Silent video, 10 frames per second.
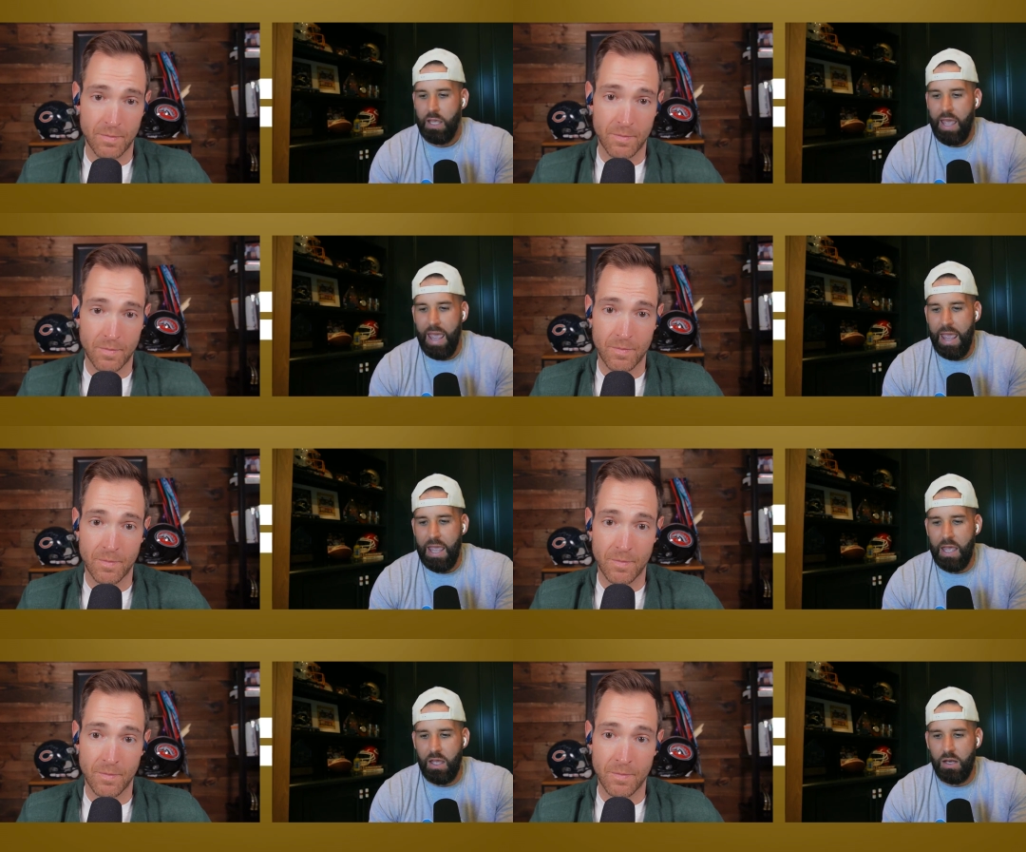
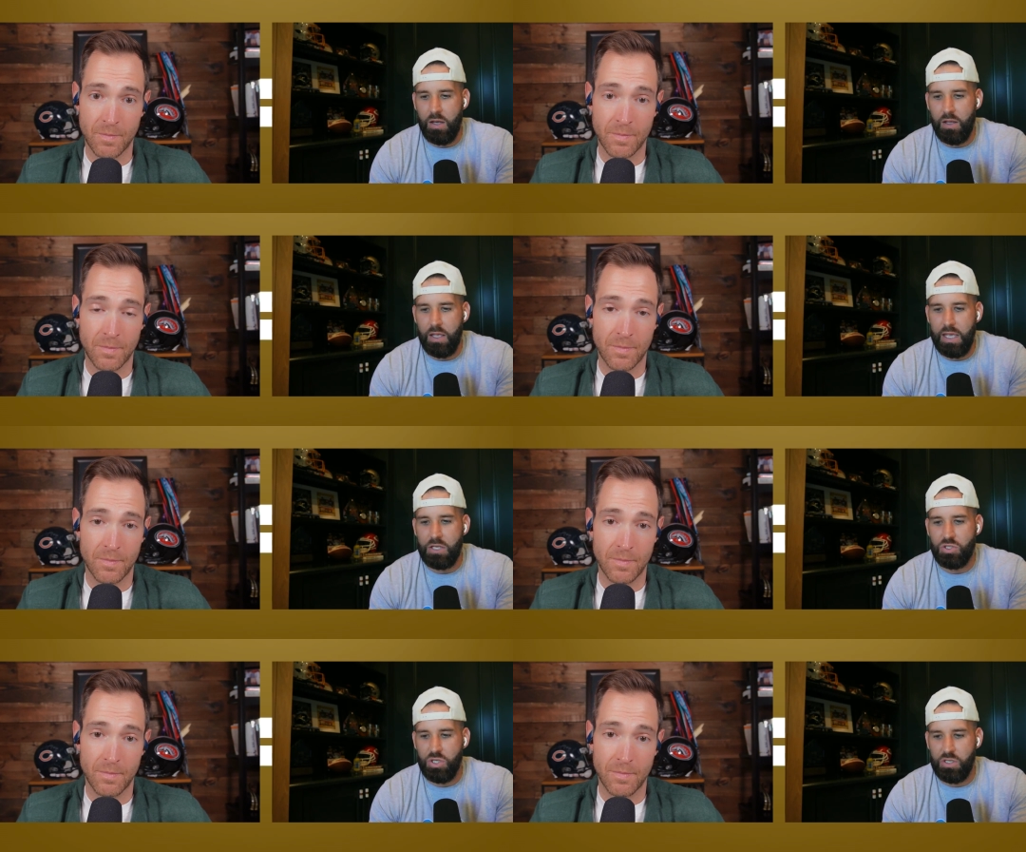Speaker 1: and it
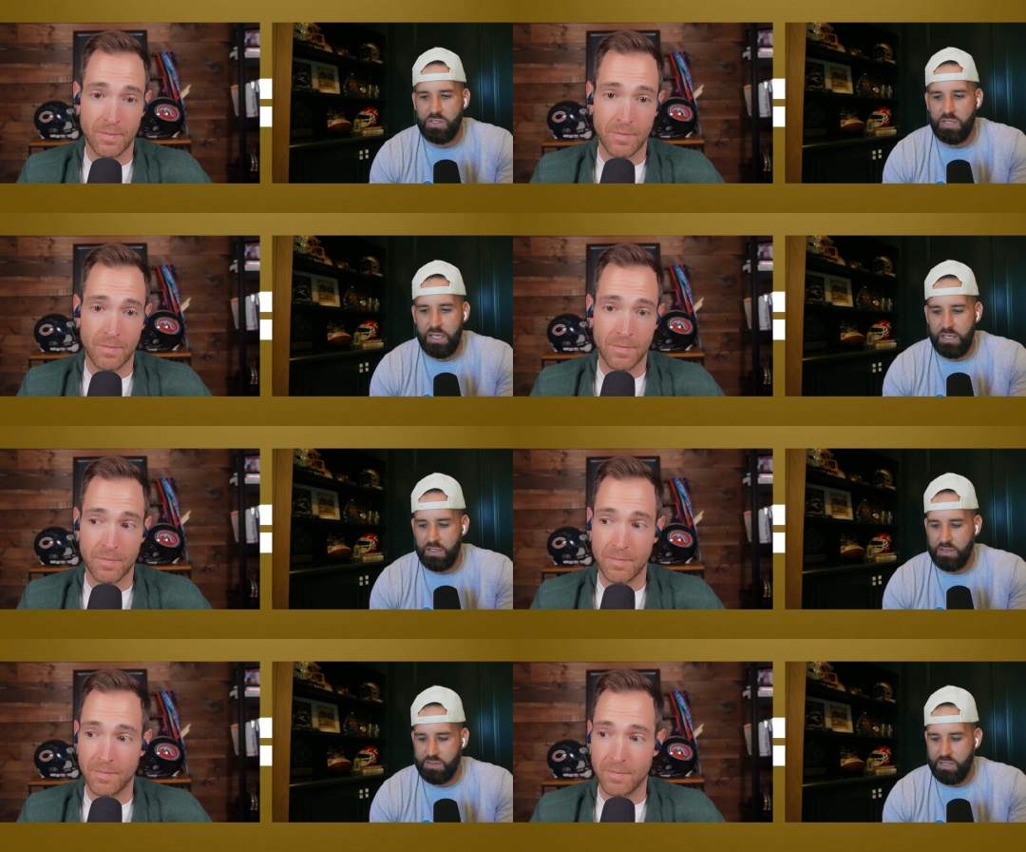just
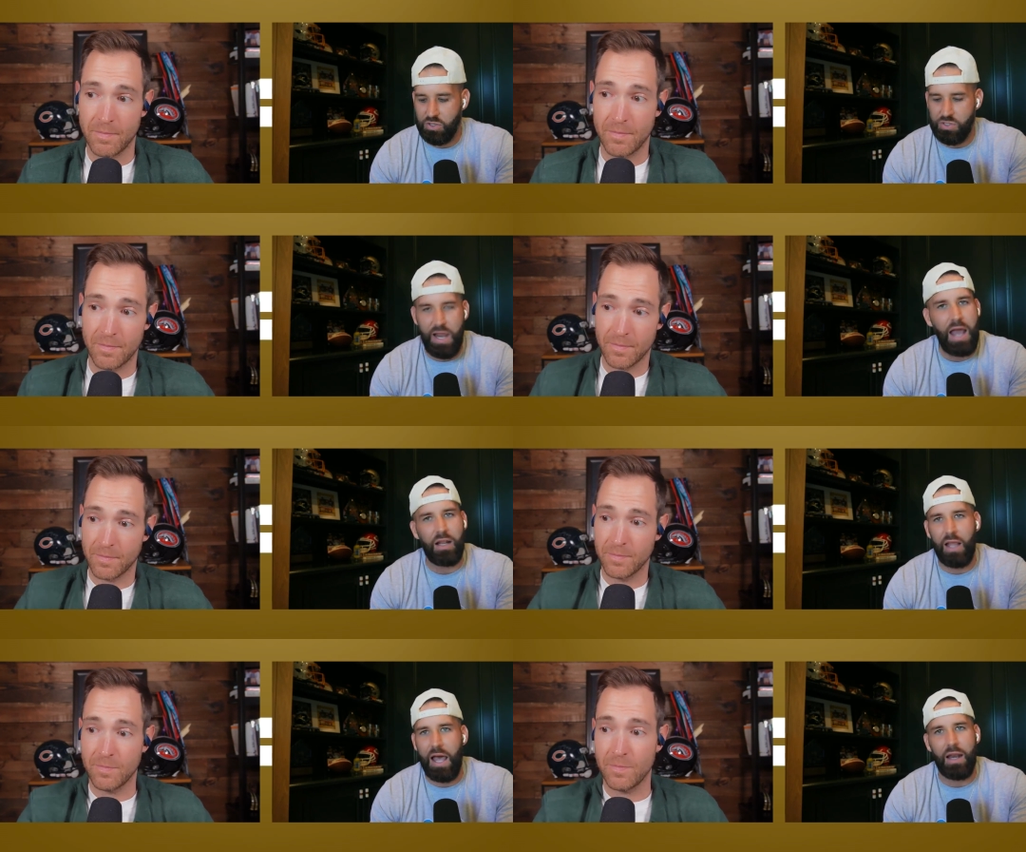is. There's not a
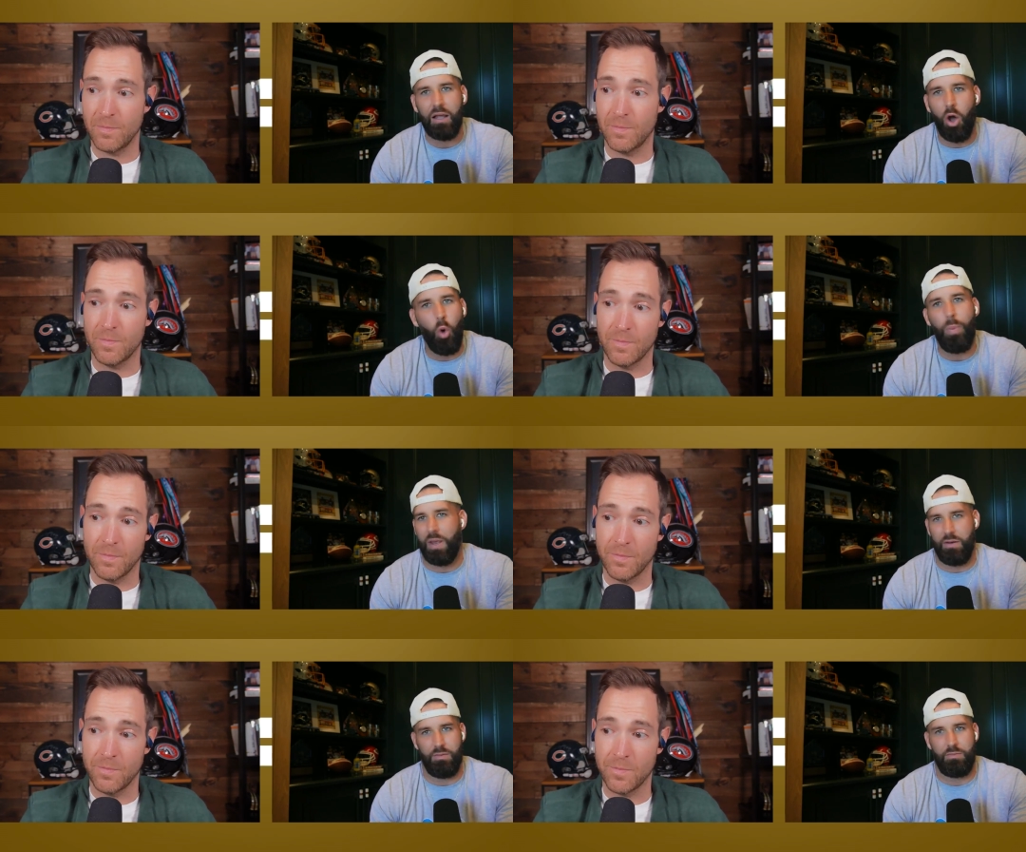lot open,
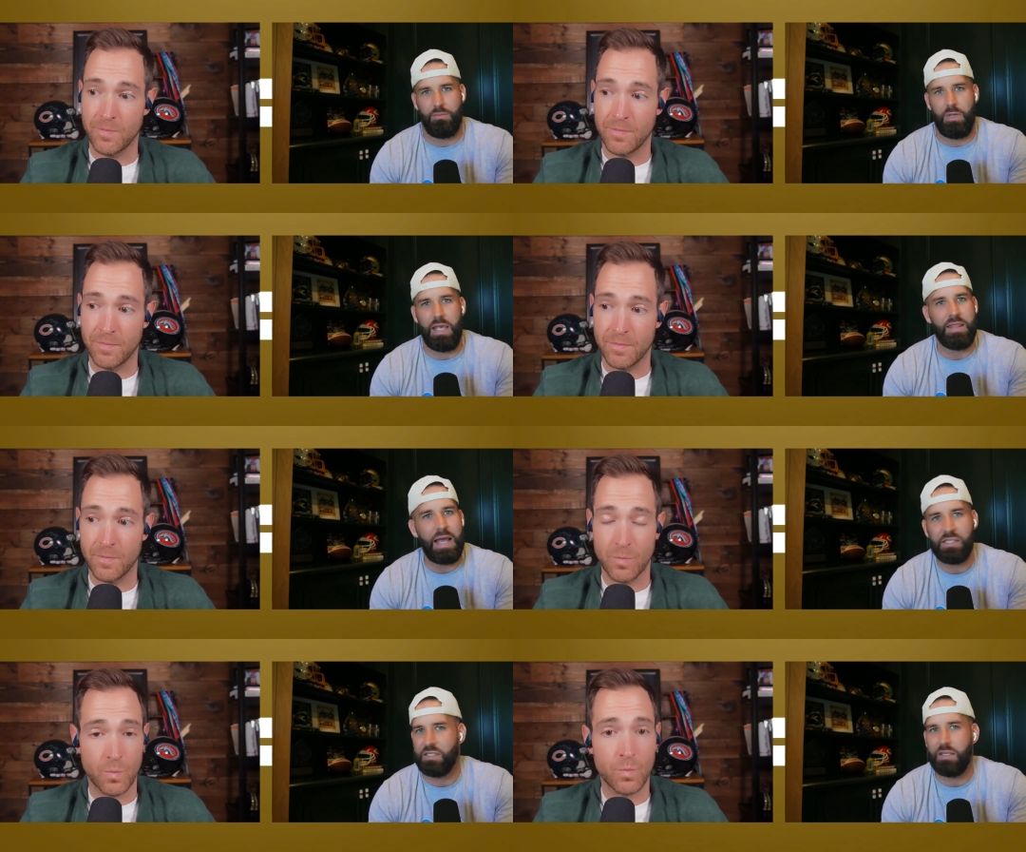and
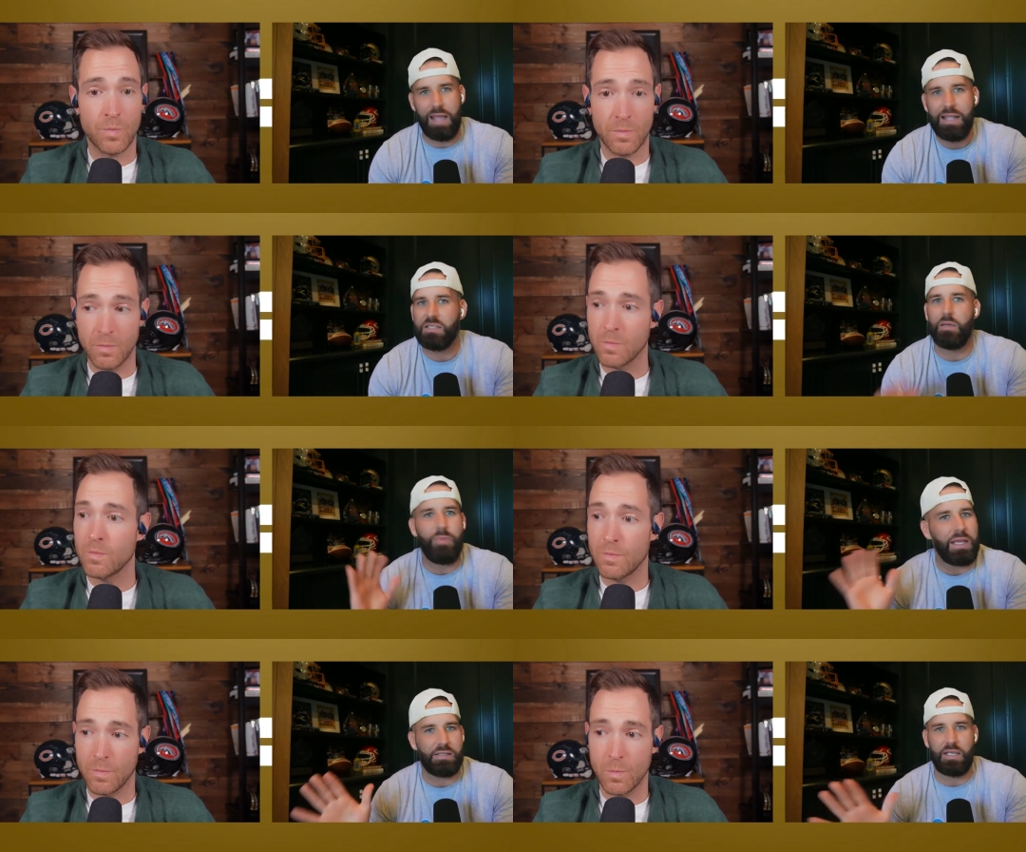that's that's the
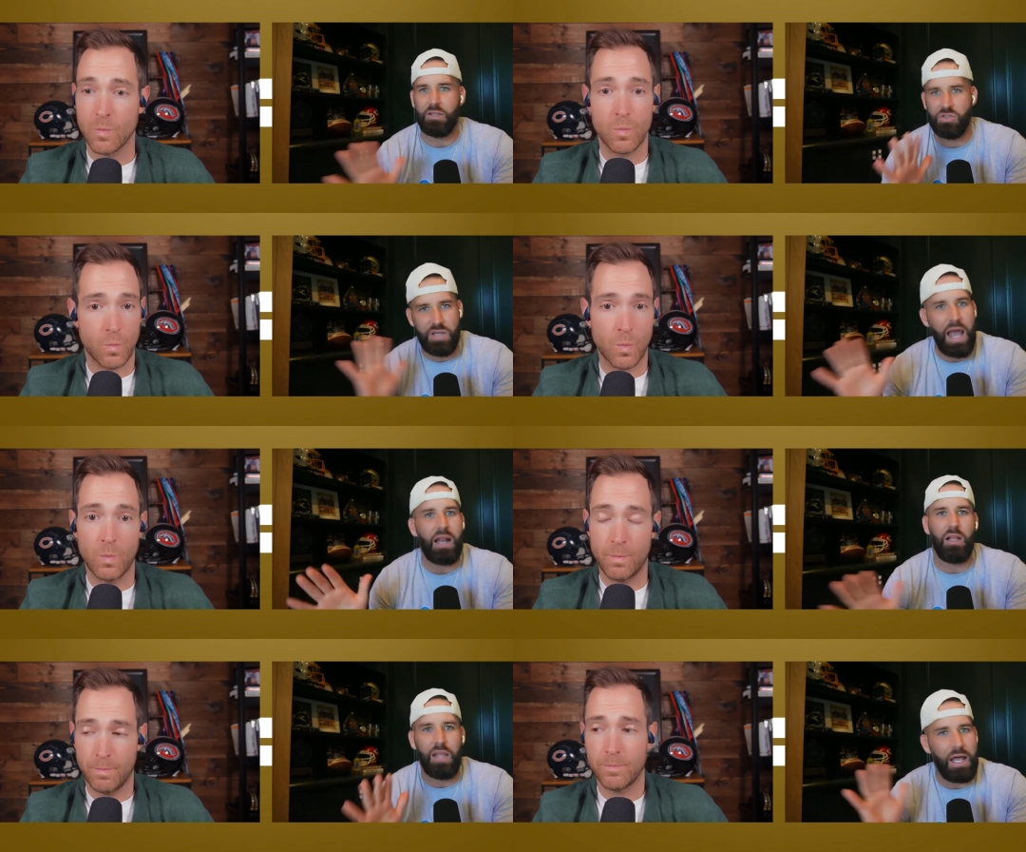biggest thing. There's not a
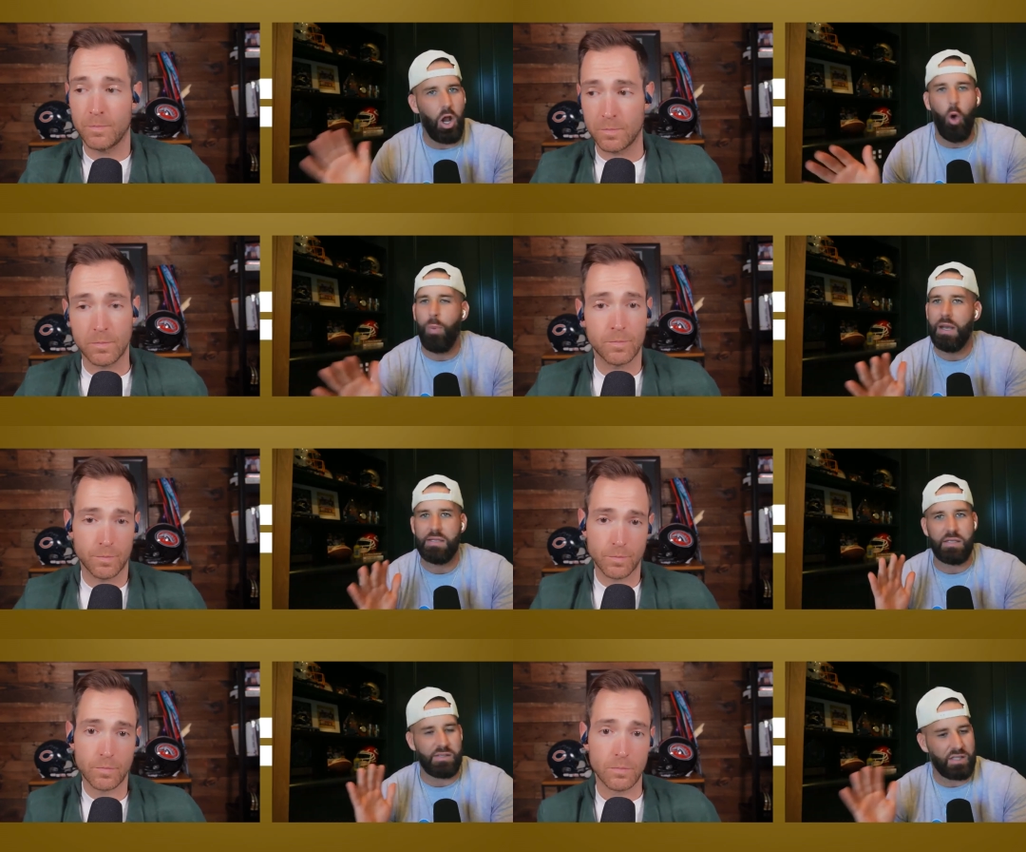lot open. Is
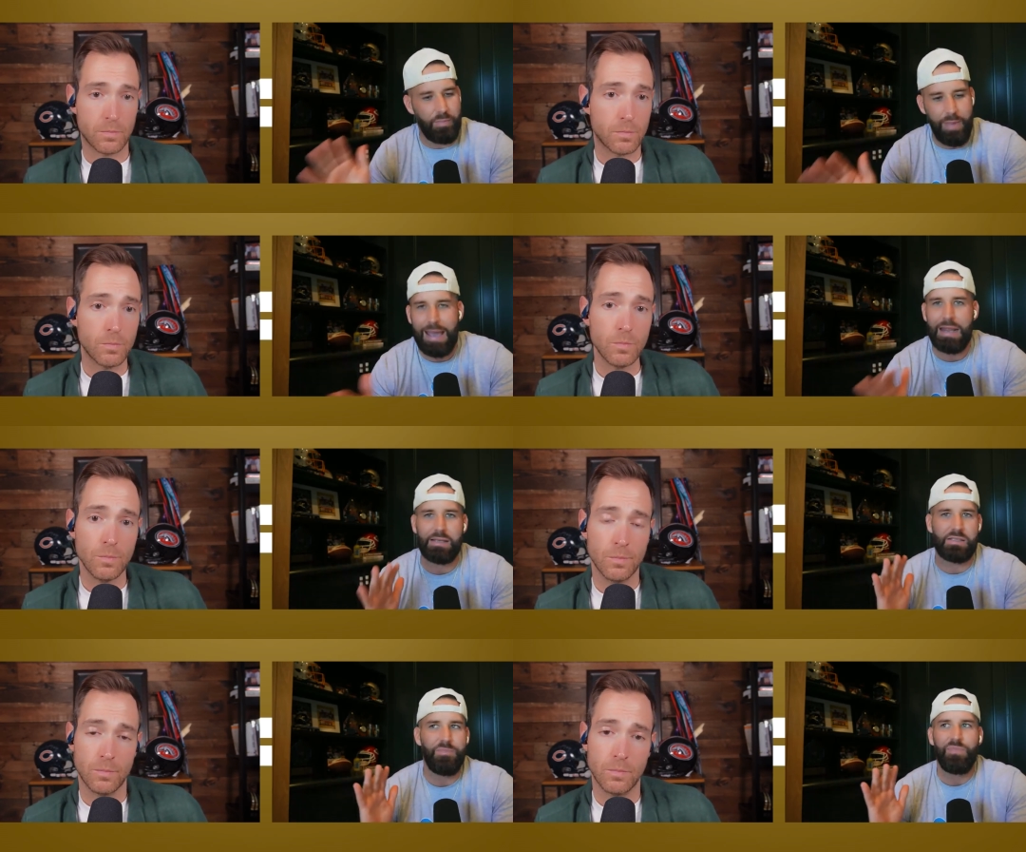it schematics?